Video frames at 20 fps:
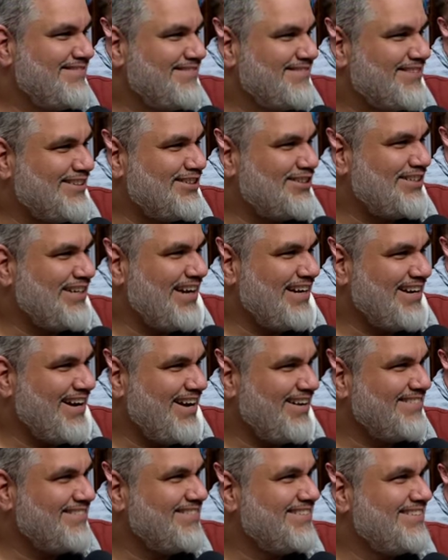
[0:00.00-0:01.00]
Did she not
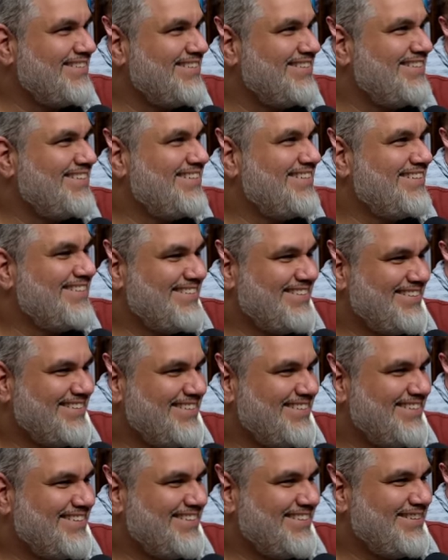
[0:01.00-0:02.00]
know? Yeah, that
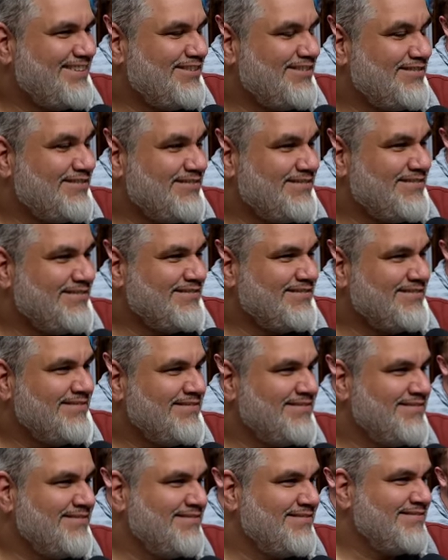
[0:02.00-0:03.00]
was one of the things that was
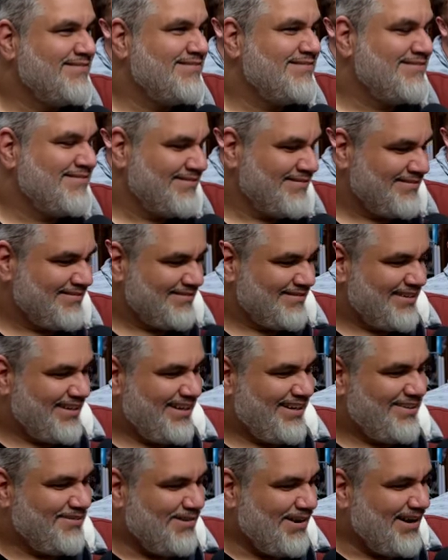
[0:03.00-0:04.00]
funny about it.
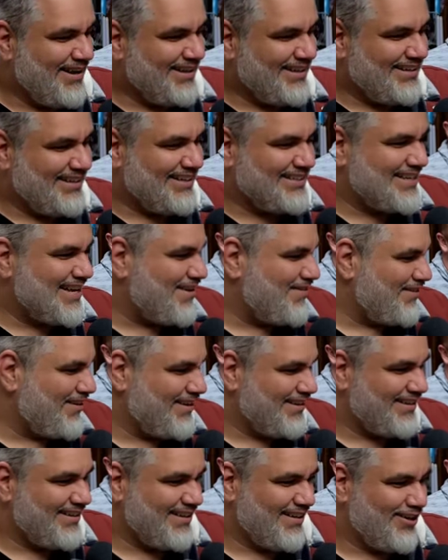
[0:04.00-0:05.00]
Well, it does have
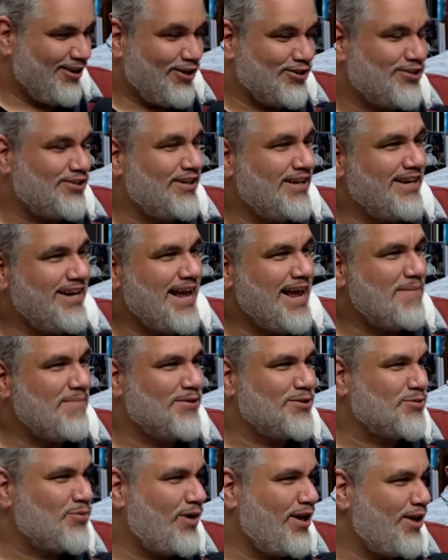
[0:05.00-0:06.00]
a an alternate name
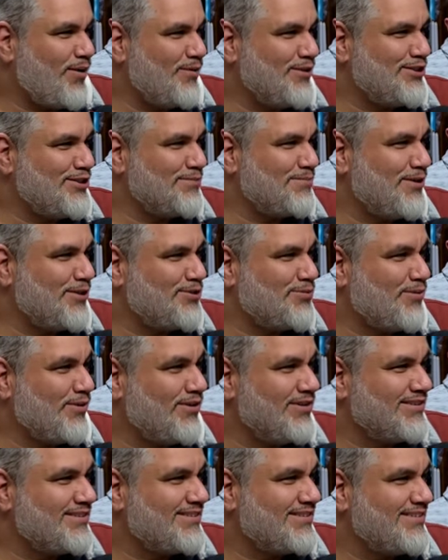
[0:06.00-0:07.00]
as well, which is much
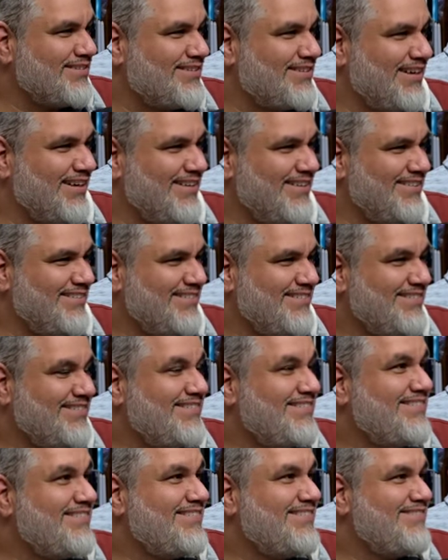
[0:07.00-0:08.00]
worse. So,
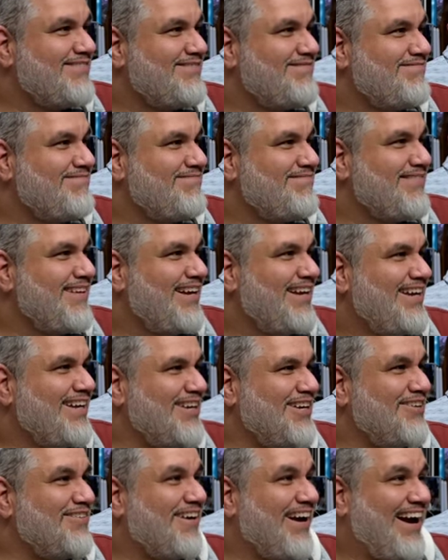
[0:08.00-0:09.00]

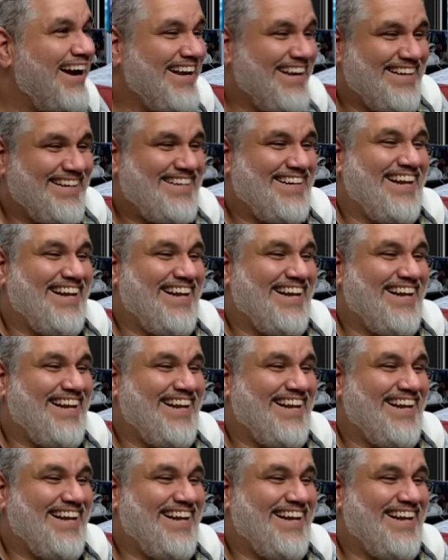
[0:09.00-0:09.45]
you're right.